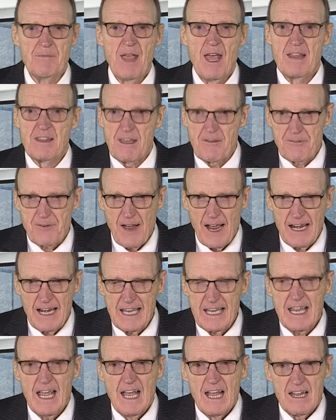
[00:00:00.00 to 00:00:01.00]
They
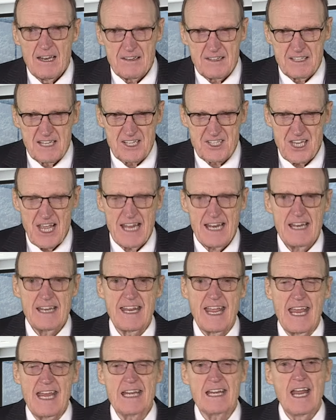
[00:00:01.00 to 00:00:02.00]
finally decided a
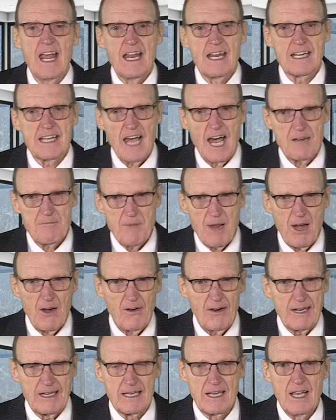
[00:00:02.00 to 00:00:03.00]
date, got
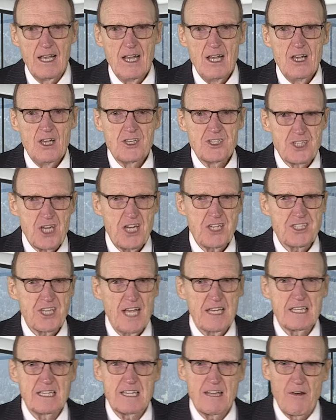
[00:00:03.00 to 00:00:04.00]
married. She
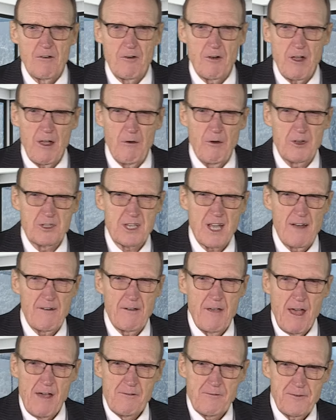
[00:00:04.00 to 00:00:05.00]
said it was a
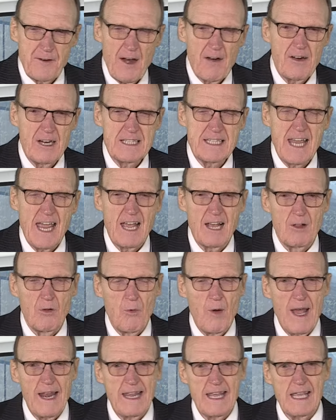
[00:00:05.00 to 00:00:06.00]
fairy tale
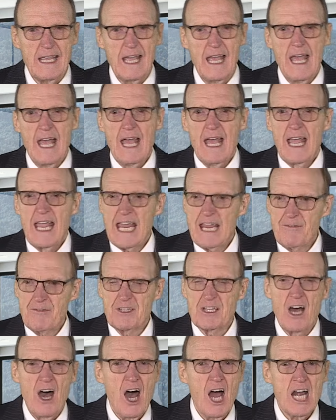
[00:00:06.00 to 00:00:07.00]
wedding. Even
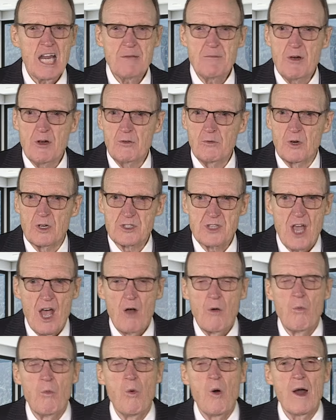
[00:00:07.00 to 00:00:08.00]
the honeymoon was
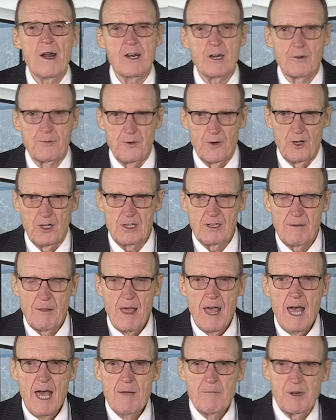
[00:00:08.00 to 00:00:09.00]
wonderful.
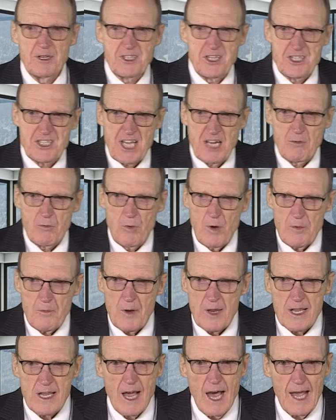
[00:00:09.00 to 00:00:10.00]
But she said, when
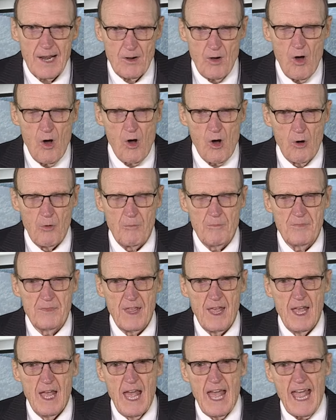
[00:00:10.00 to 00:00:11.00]
we got home,
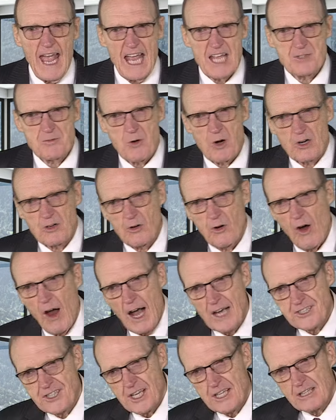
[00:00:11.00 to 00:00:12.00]
as we're
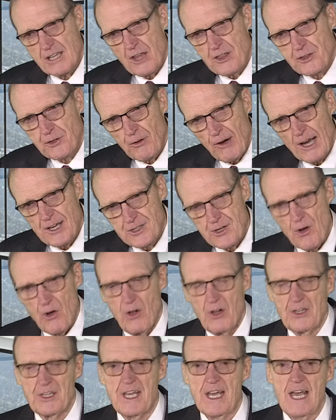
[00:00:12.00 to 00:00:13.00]
crossing the
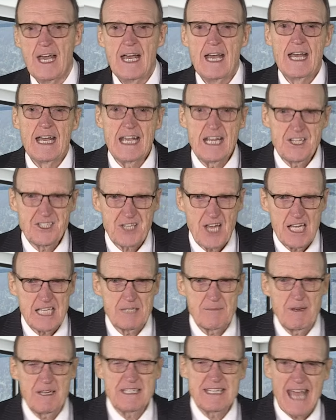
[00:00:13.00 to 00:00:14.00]
threshold, he said
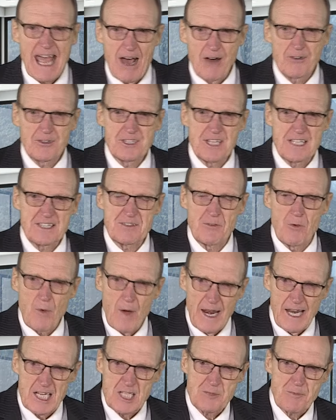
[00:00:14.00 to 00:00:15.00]
to me, now that the
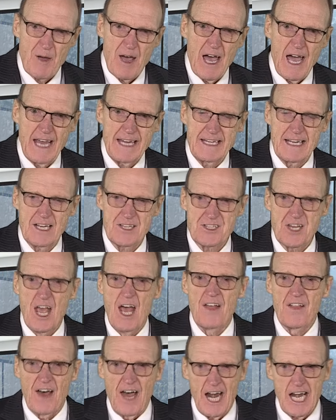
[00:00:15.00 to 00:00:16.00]
wedding's behind us,
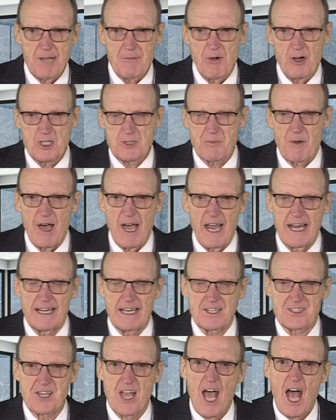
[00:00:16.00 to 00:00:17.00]
the honeymoon's behind
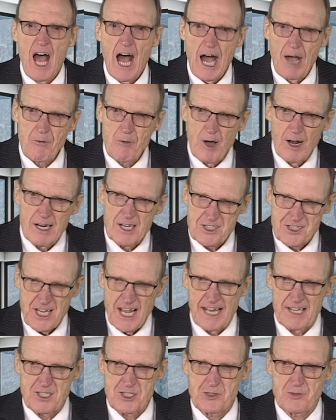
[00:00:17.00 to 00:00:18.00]
us, I want to
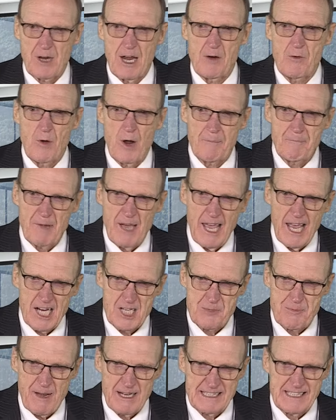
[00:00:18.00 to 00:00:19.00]
set it straight what my
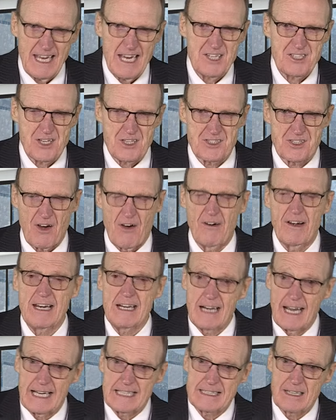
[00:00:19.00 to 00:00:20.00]
expectations are. And he
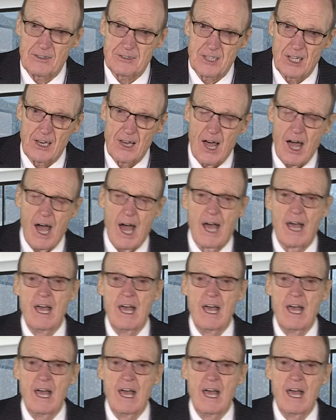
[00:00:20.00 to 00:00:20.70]
laid down the law.